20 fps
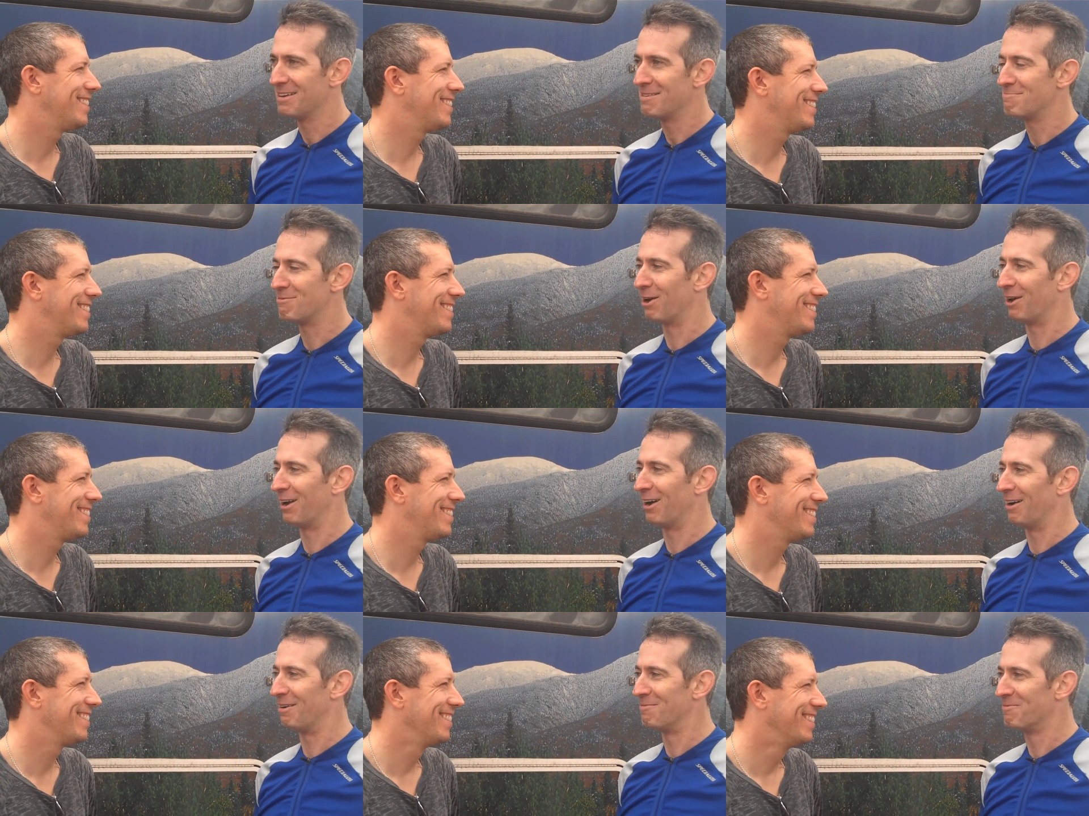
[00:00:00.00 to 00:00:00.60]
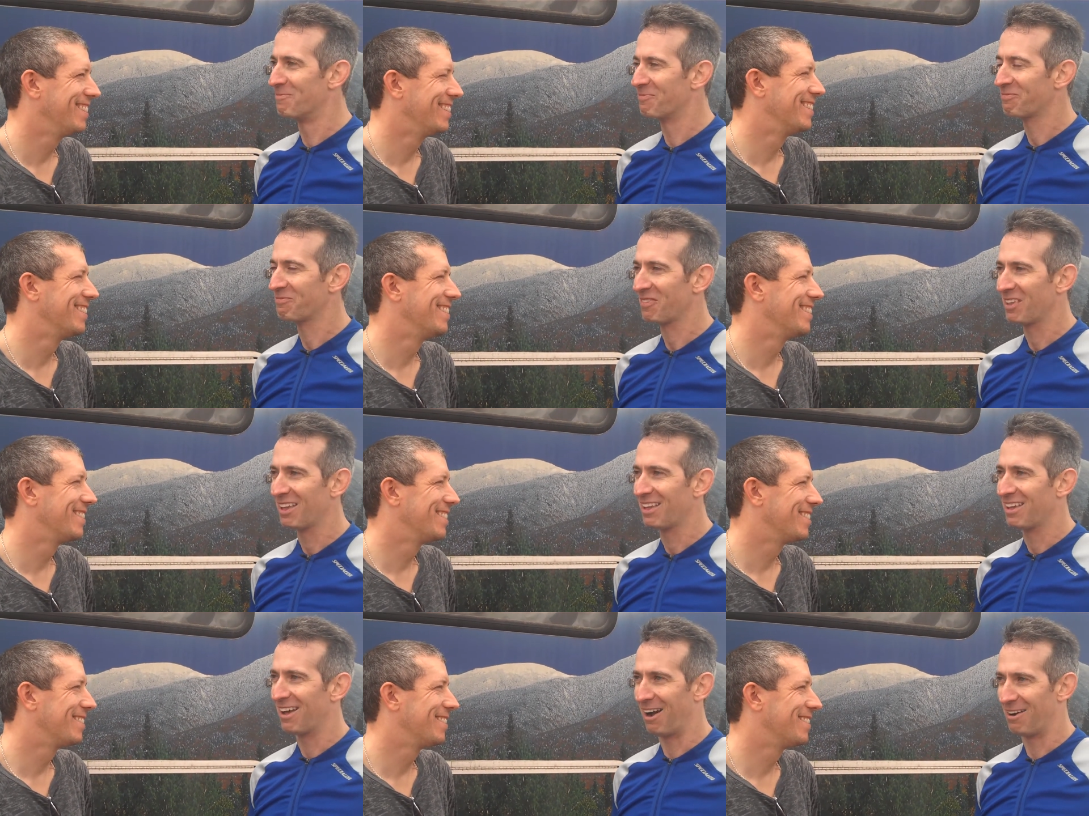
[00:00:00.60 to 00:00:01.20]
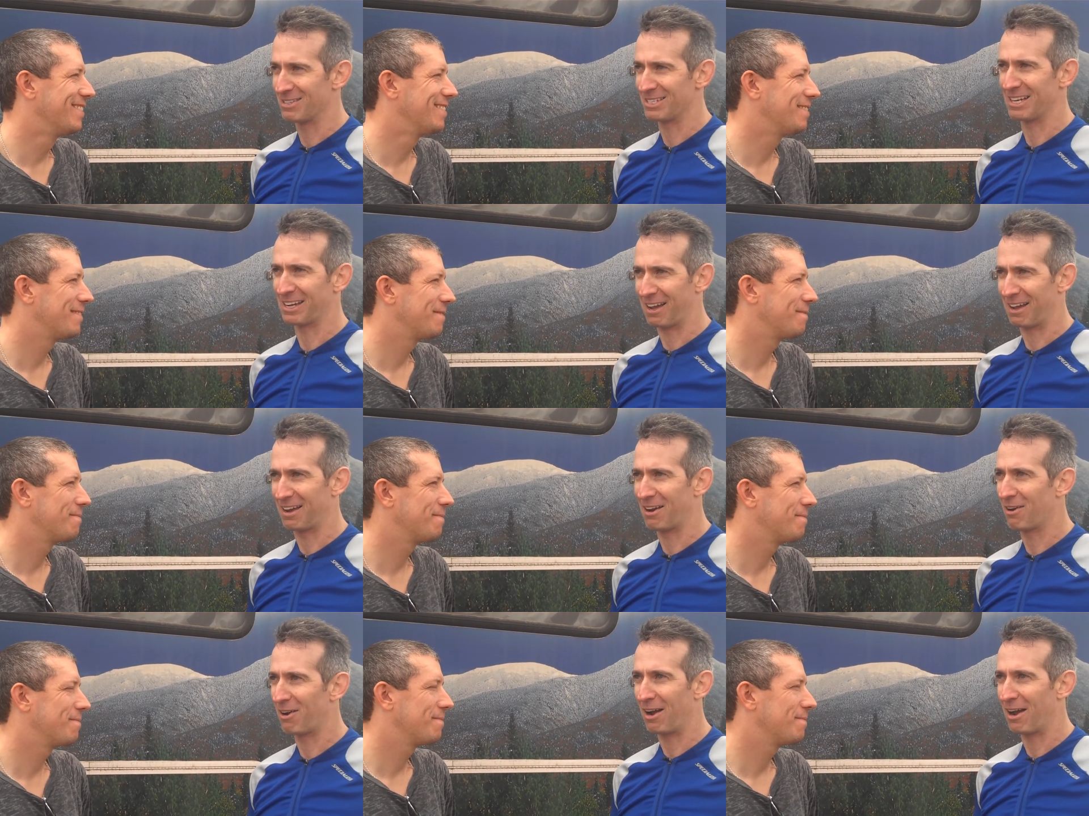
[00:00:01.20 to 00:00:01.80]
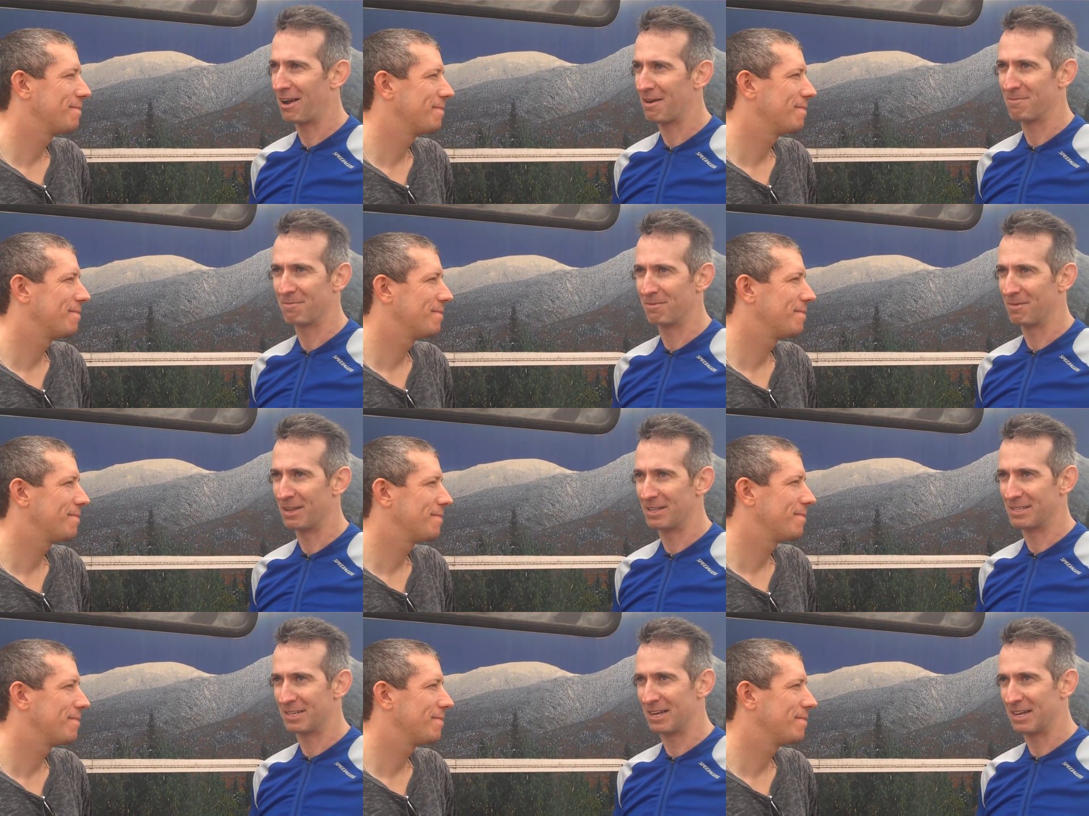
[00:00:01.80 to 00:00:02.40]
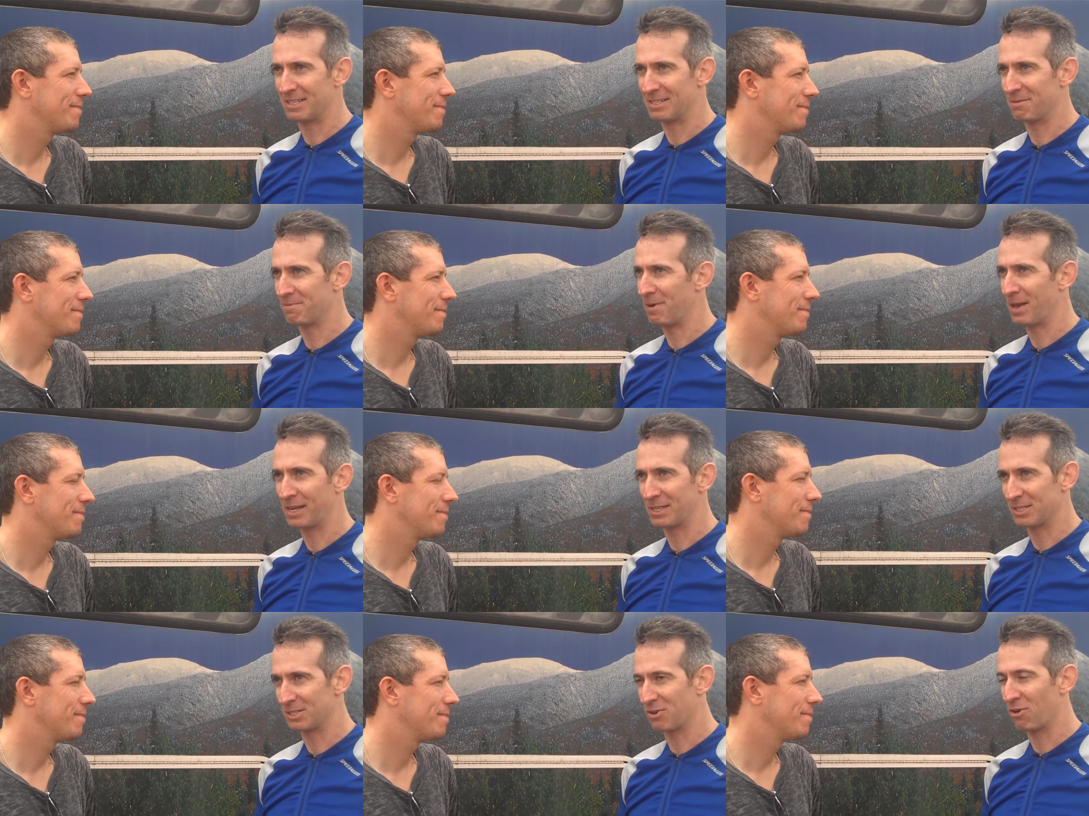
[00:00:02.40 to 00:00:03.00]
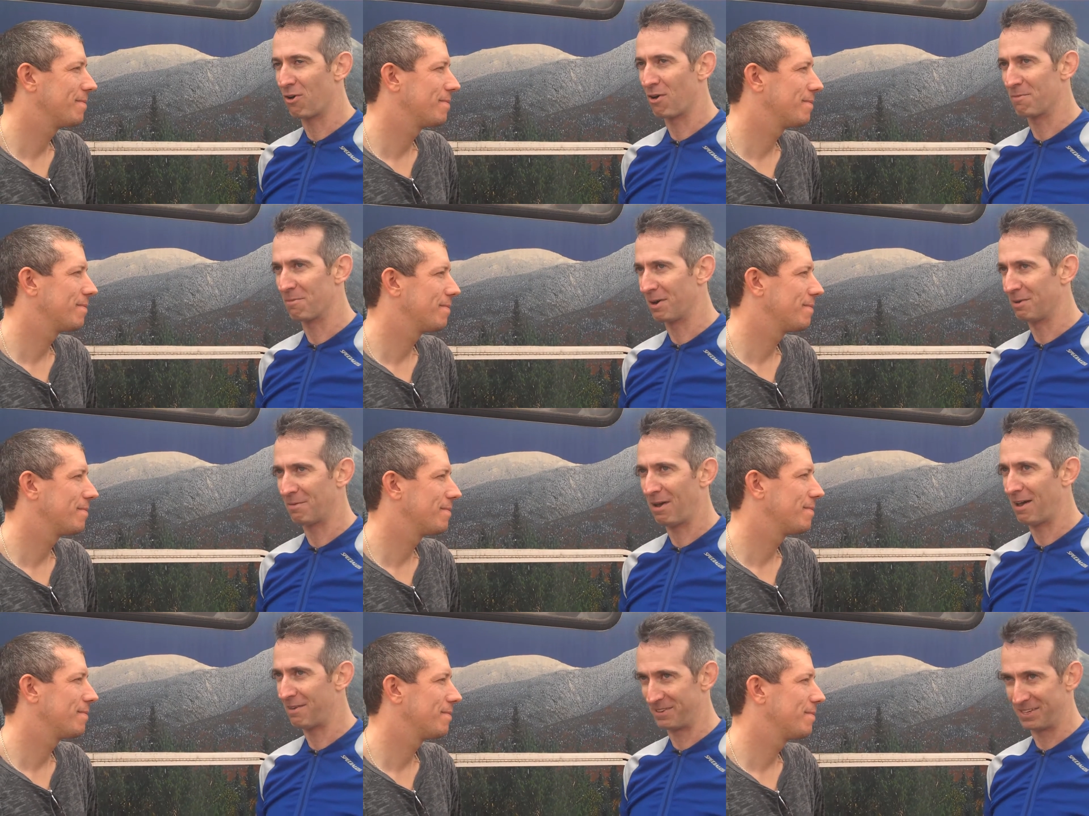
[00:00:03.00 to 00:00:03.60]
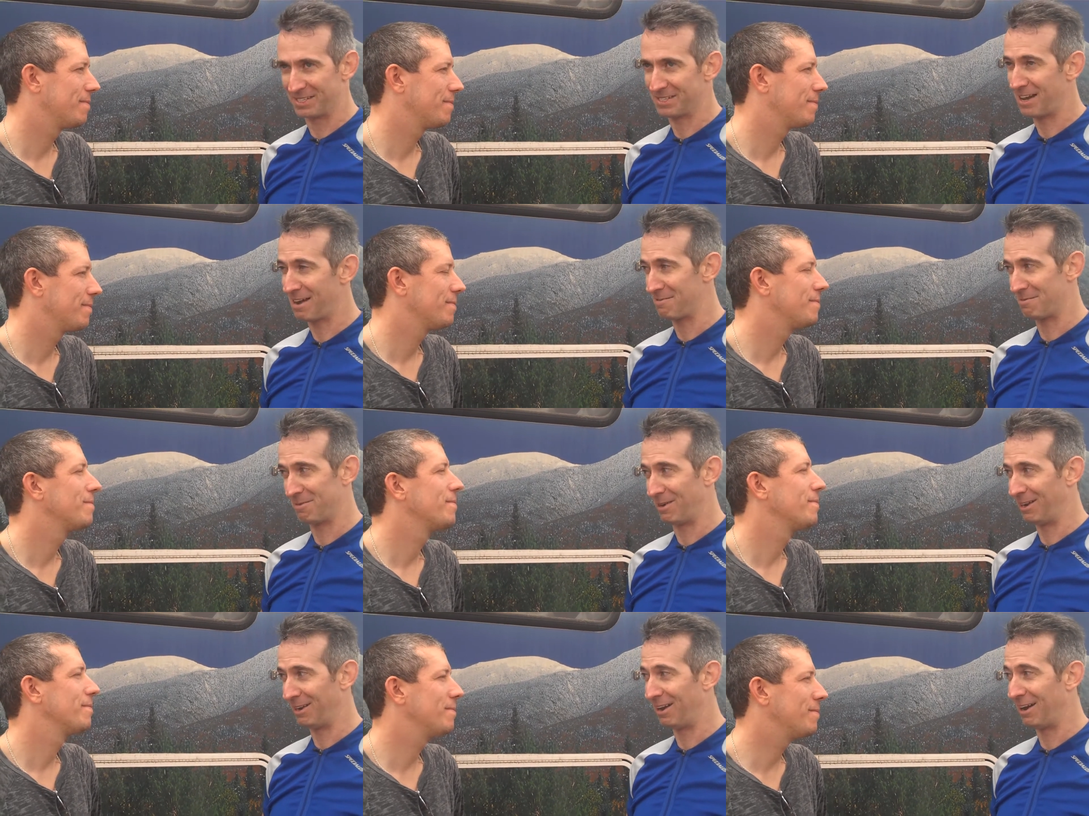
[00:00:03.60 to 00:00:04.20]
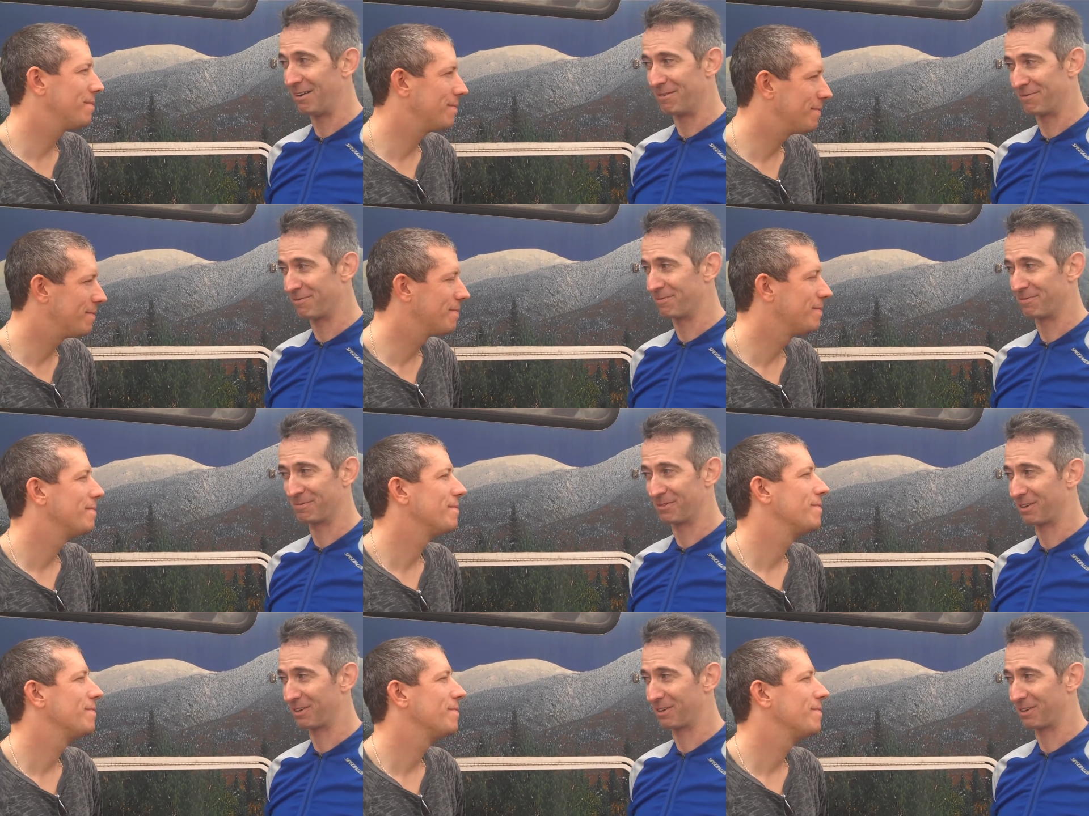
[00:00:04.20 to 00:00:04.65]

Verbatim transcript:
Speaker 1: But I was like, here I am, it's a big storm, but I'm having the time of my life,